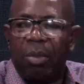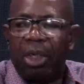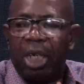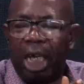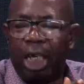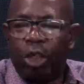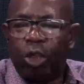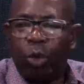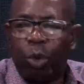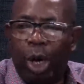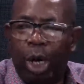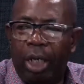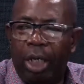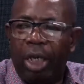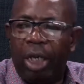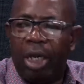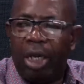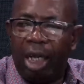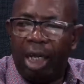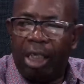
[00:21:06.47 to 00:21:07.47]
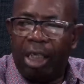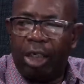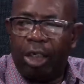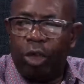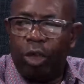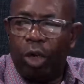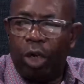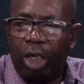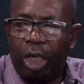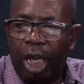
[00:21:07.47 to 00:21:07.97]
That's why it is
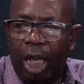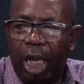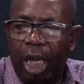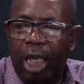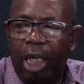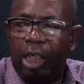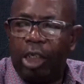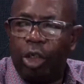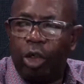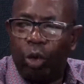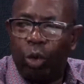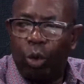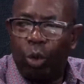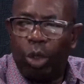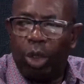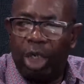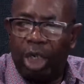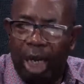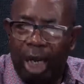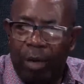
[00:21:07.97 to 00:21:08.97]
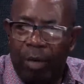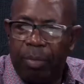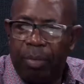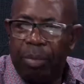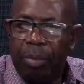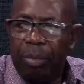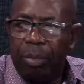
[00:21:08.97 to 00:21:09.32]
okay with them.